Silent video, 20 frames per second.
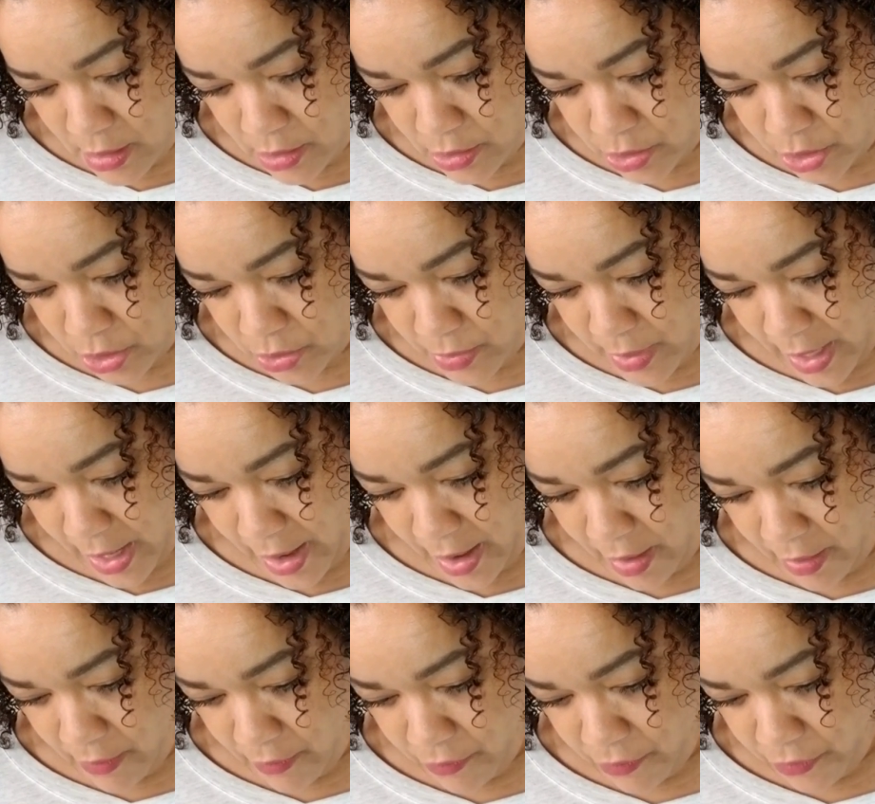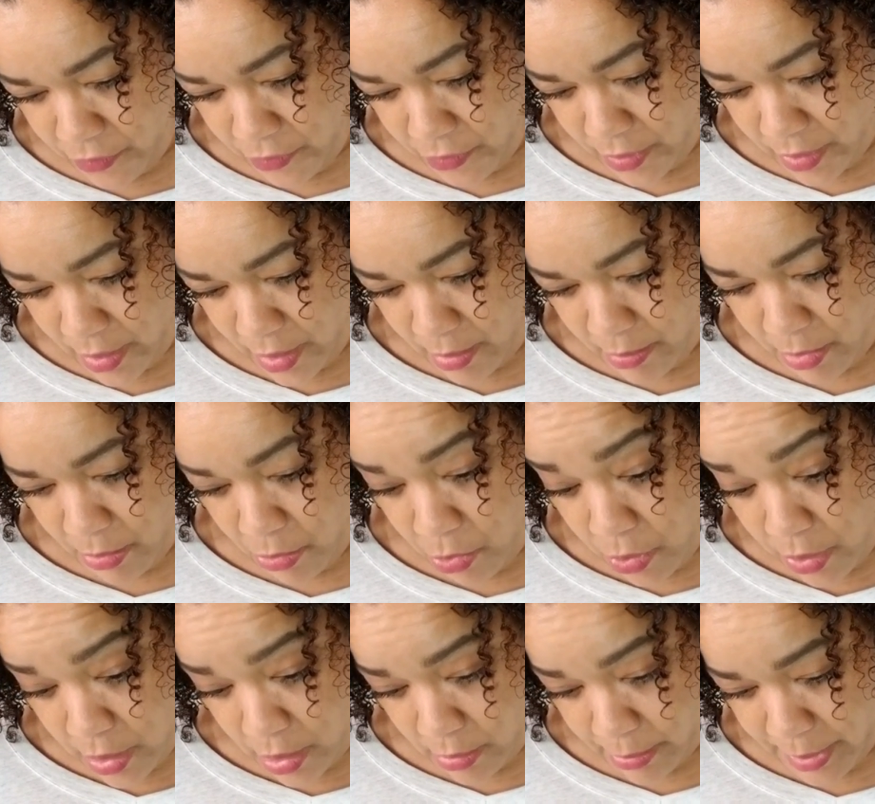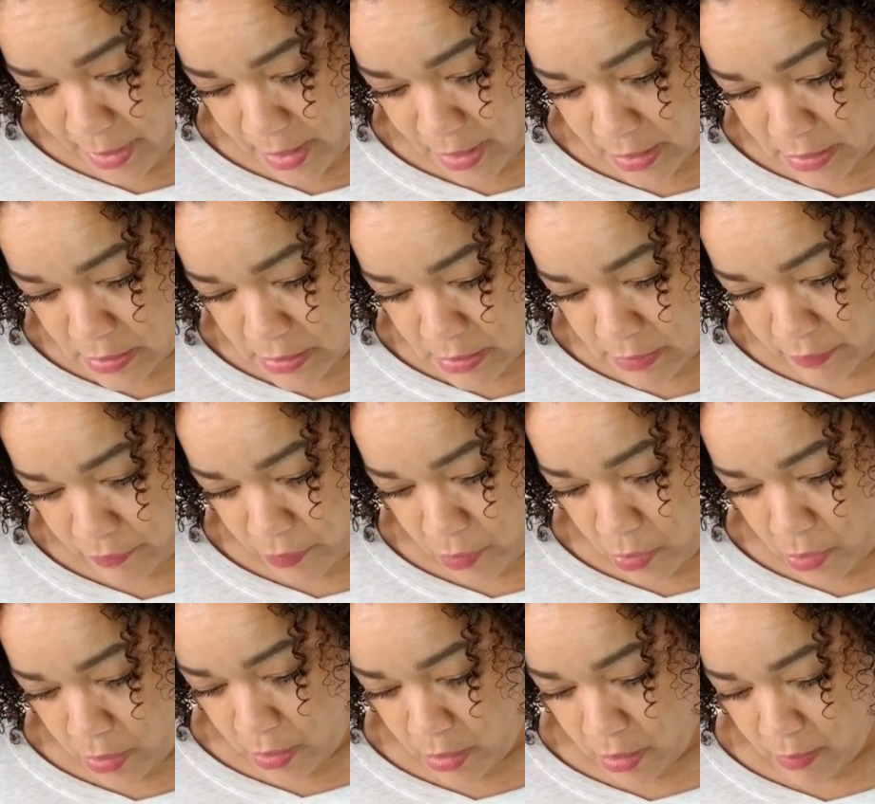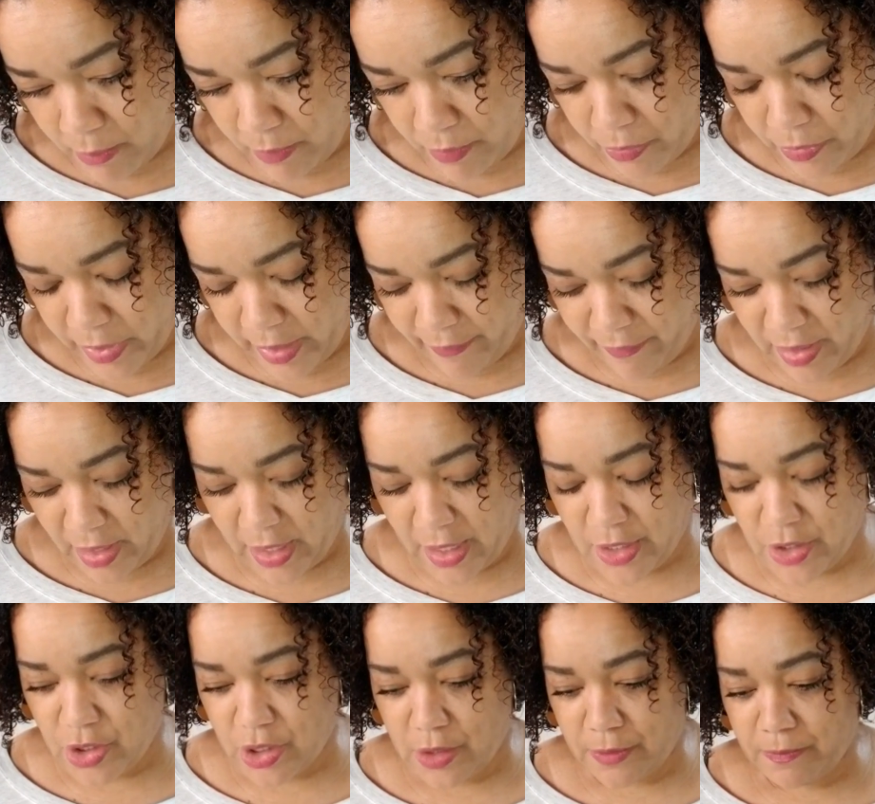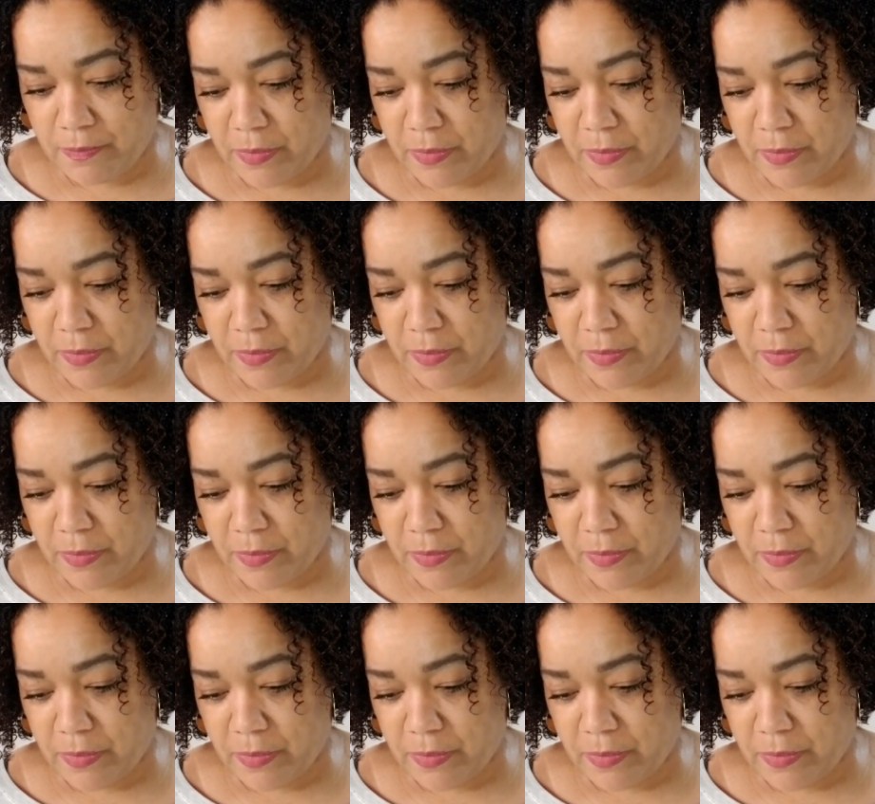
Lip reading: to have a memorial piece for that vacation.